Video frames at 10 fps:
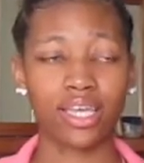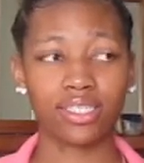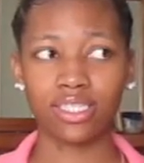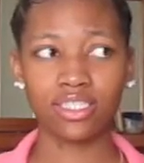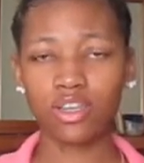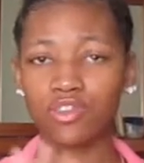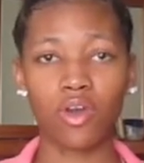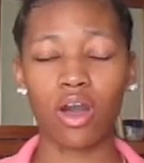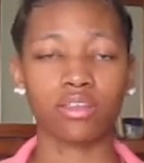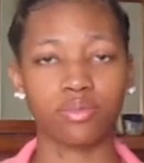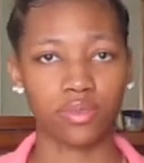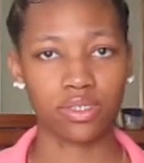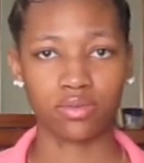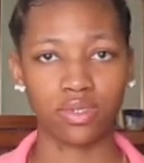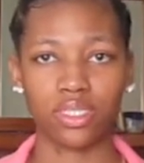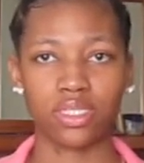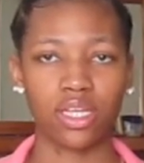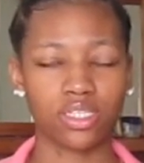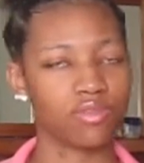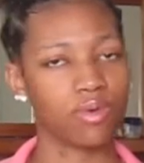This goes for all sports, really,
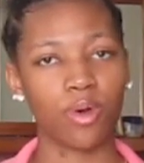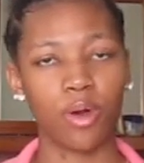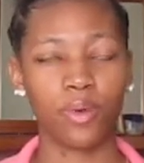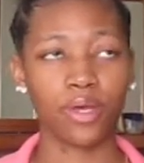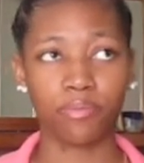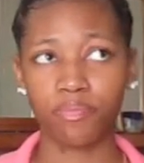not just football, but